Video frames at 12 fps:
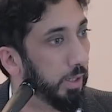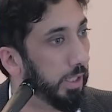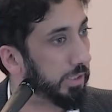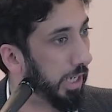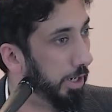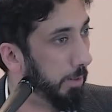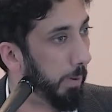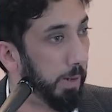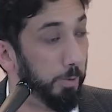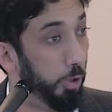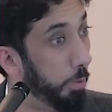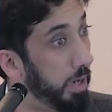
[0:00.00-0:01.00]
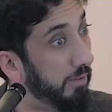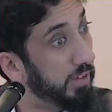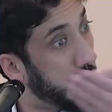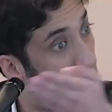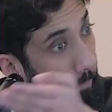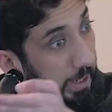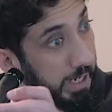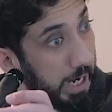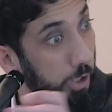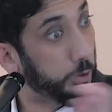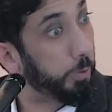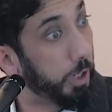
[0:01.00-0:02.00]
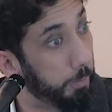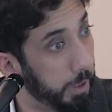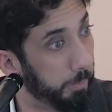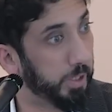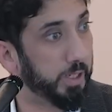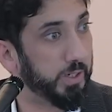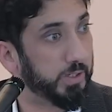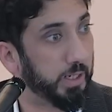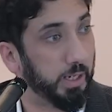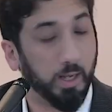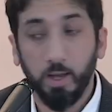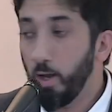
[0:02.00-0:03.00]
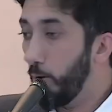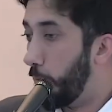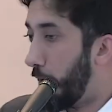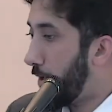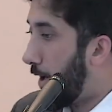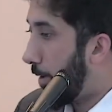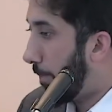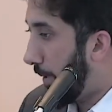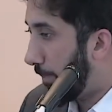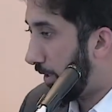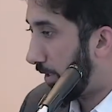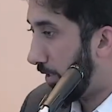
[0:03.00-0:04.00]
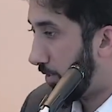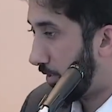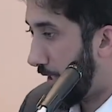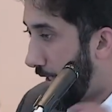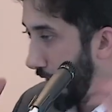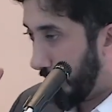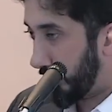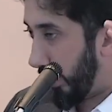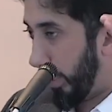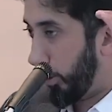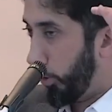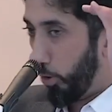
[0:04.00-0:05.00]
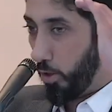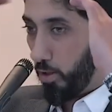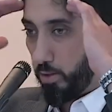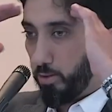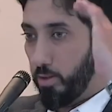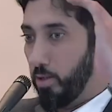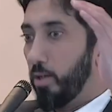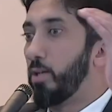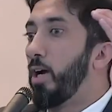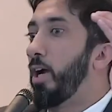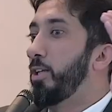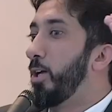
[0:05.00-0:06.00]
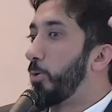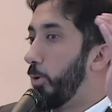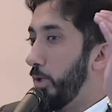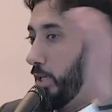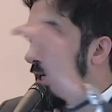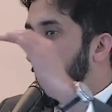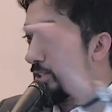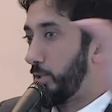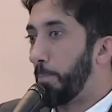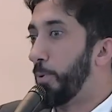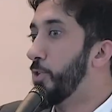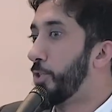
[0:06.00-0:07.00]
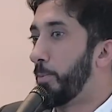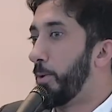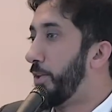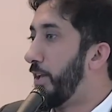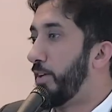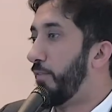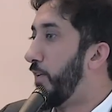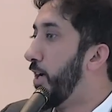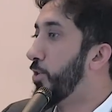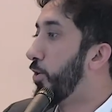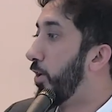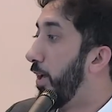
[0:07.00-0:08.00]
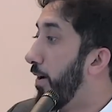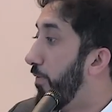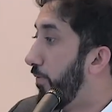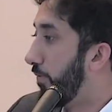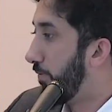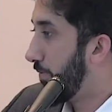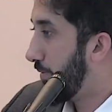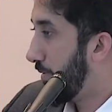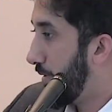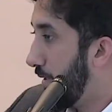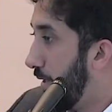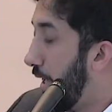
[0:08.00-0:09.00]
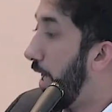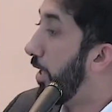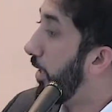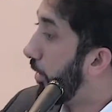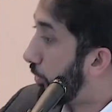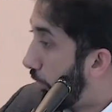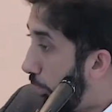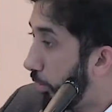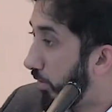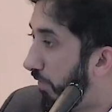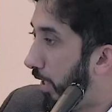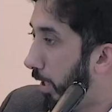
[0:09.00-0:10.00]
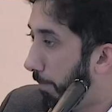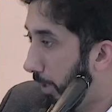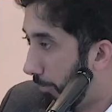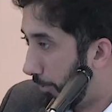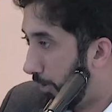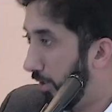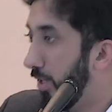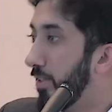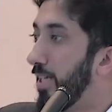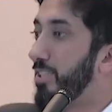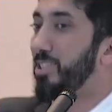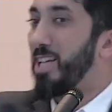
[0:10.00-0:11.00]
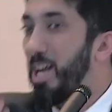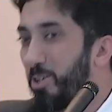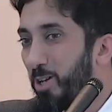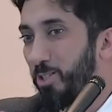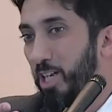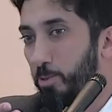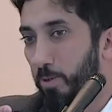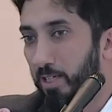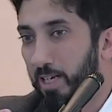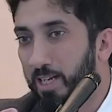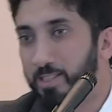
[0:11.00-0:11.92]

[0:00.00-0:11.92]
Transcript: Let's get an apartment. No, we have to get a big house. What are people going to say? What are people going to say is like your qaida kulliya. It's the principle that defines your life. And it is those very people that stand on Judgment Day